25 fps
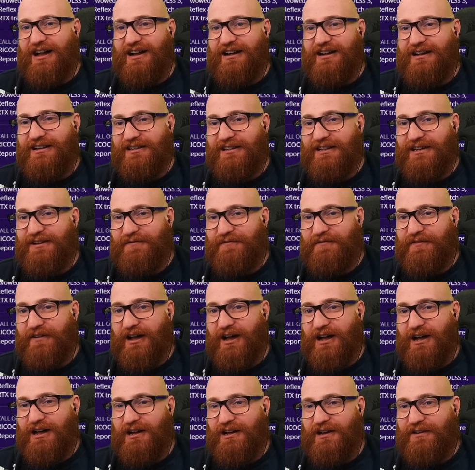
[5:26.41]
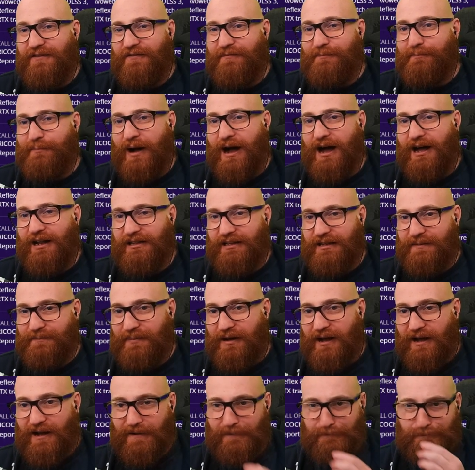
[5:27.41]
Glyph of
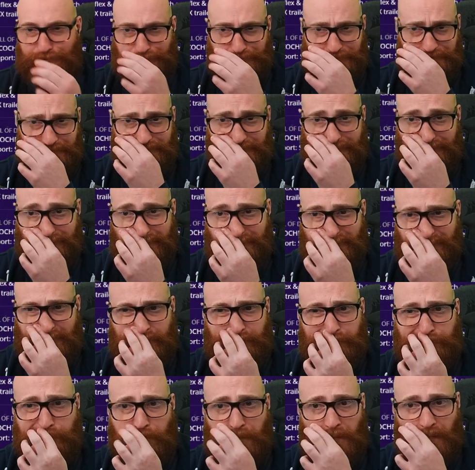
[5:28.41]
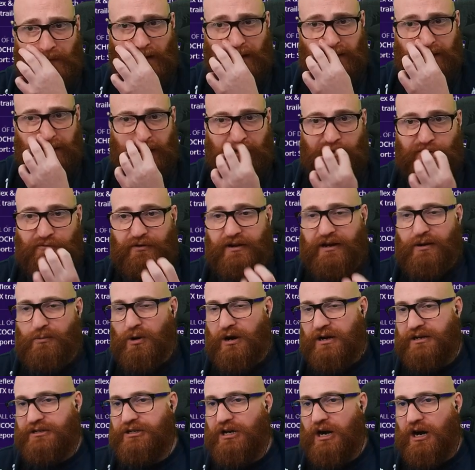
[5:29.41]
Polybomb.
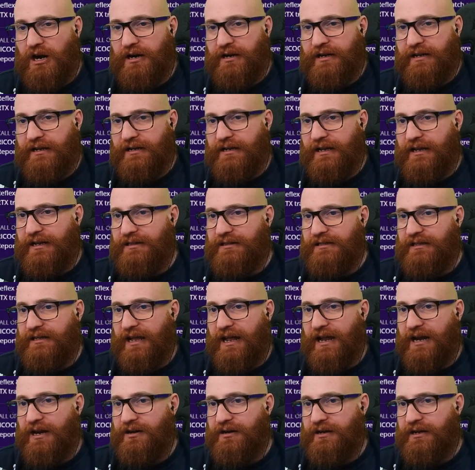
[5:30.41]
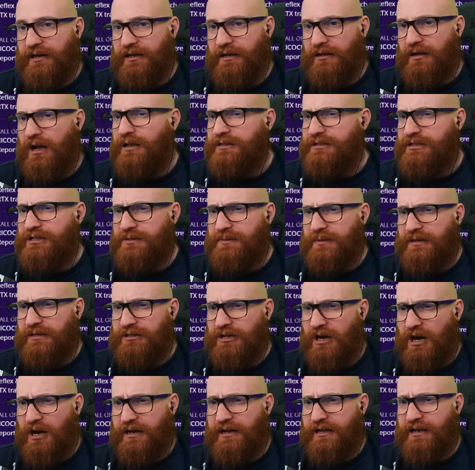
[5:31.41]
Rework, target in the area,
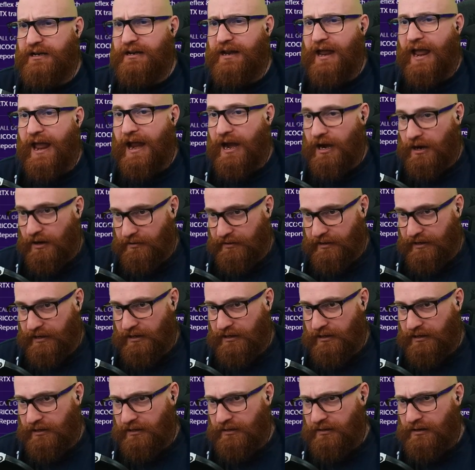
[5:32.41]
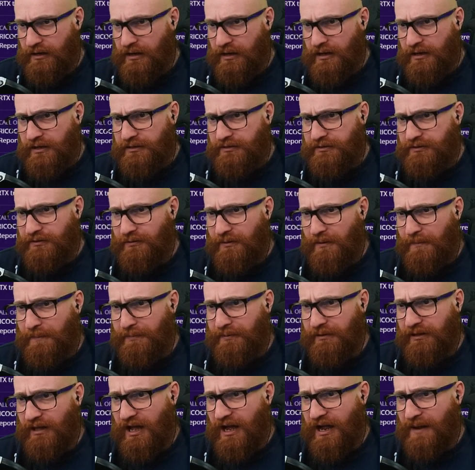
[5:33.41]
target an area to
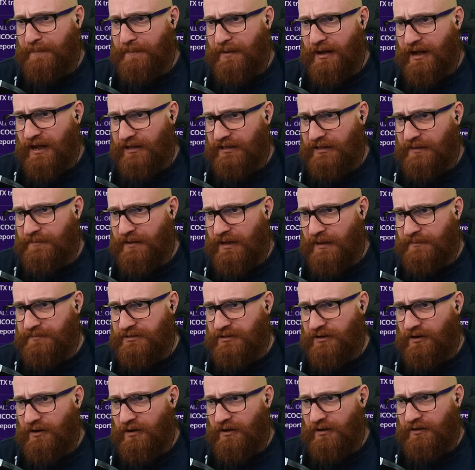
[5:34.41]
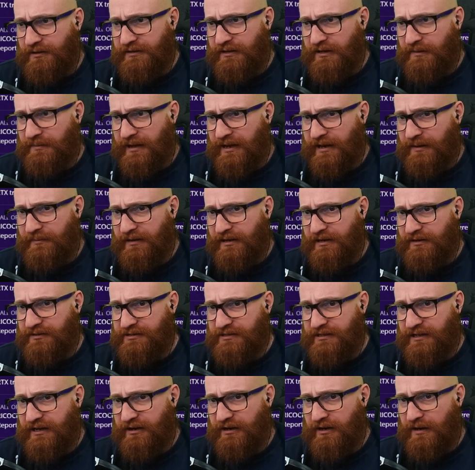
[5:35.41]
apply Polybomb to all nearby enemy heroes
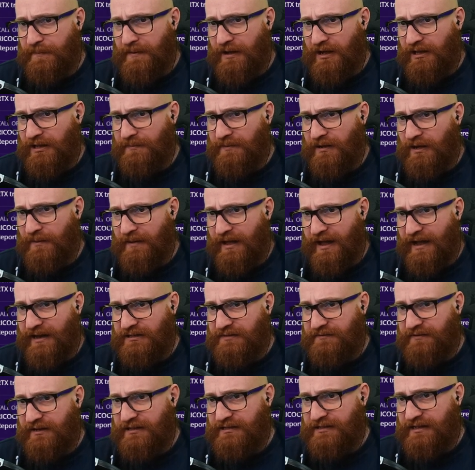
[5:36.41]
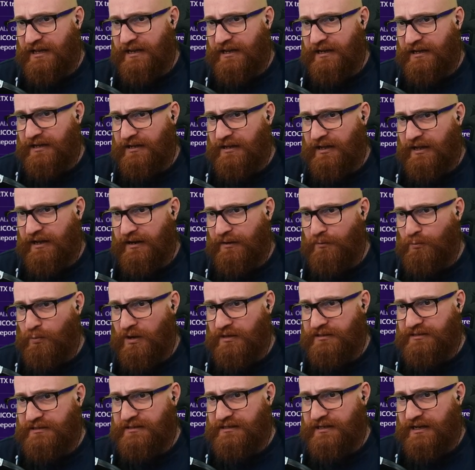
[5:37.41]
in the area. Polybomb activates
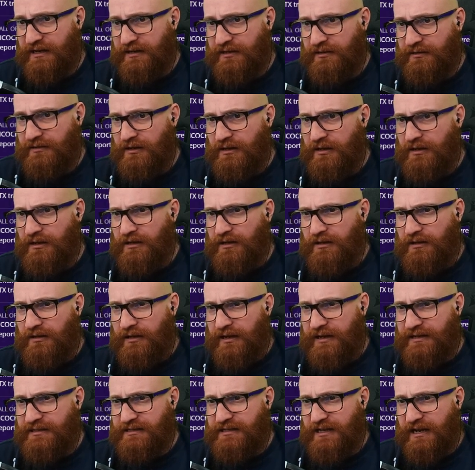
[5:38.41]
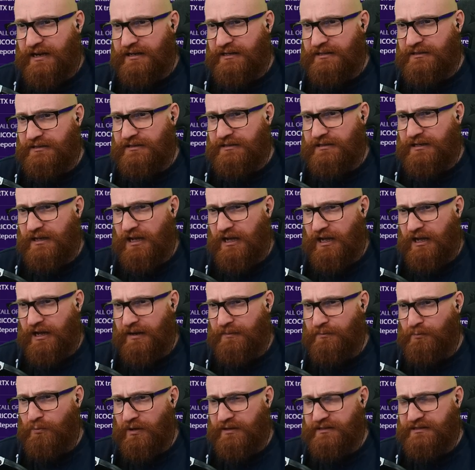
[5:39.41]
a second
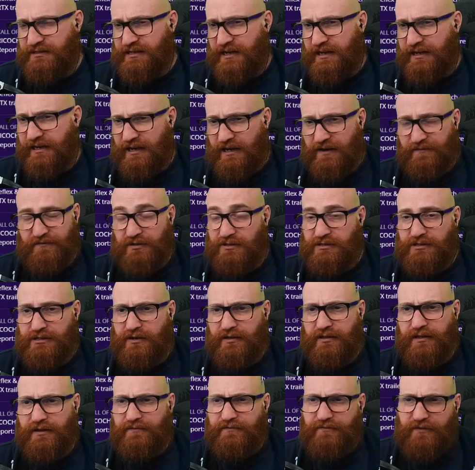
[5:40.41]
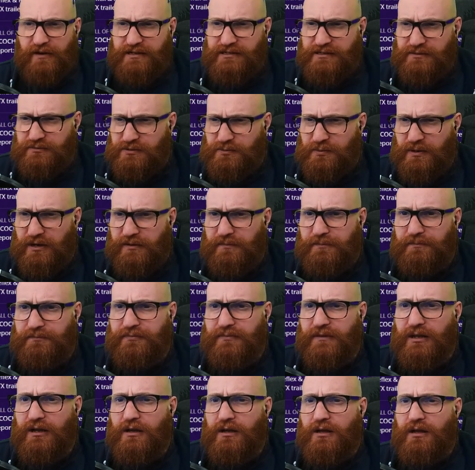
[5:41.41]
time 1 second after. Sorry, that phrasing was weird.
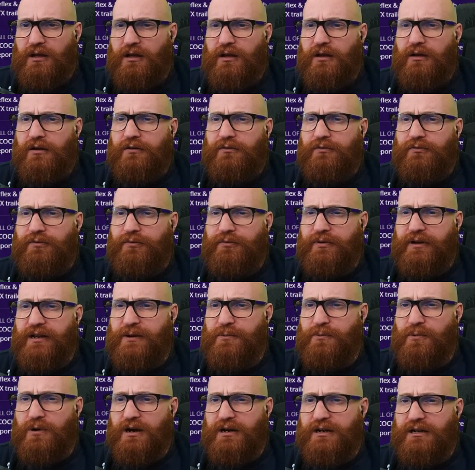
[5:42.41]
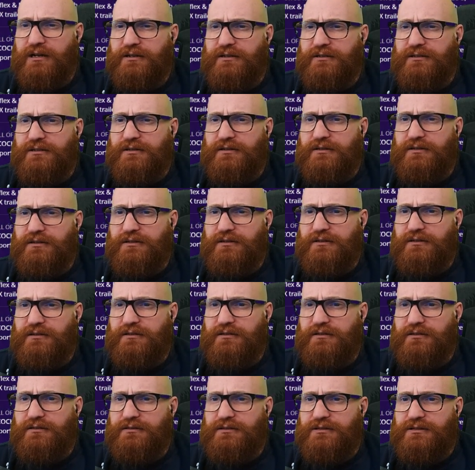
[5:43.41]
Rework,
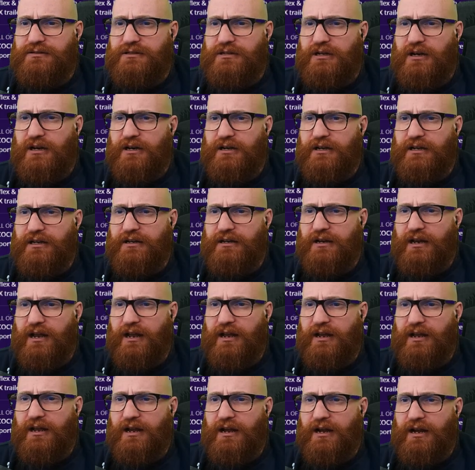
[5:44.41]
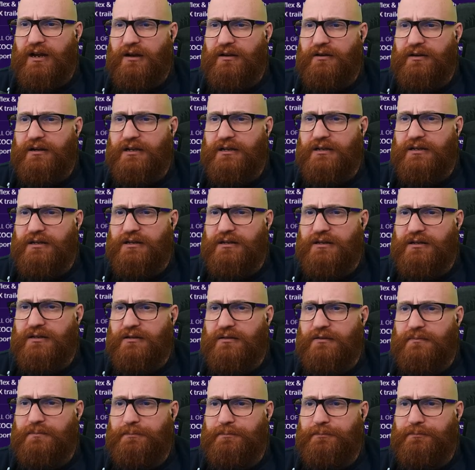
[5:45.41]
so target an area
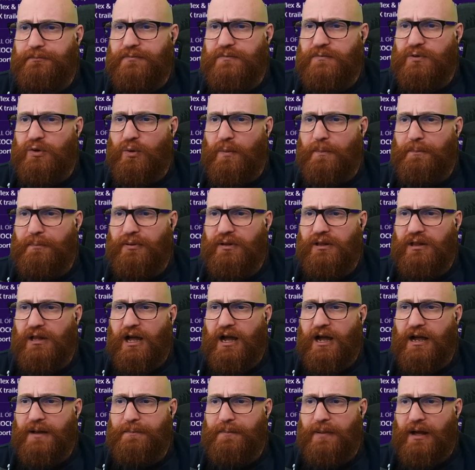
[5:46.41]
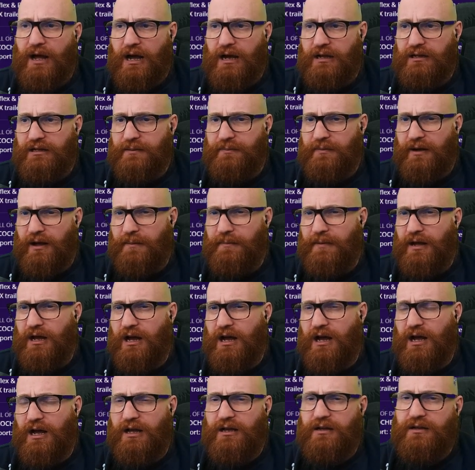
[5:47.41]
to apply Polybomb.
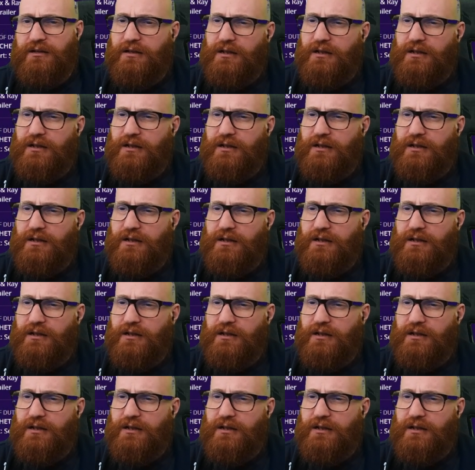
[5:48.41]
Huh.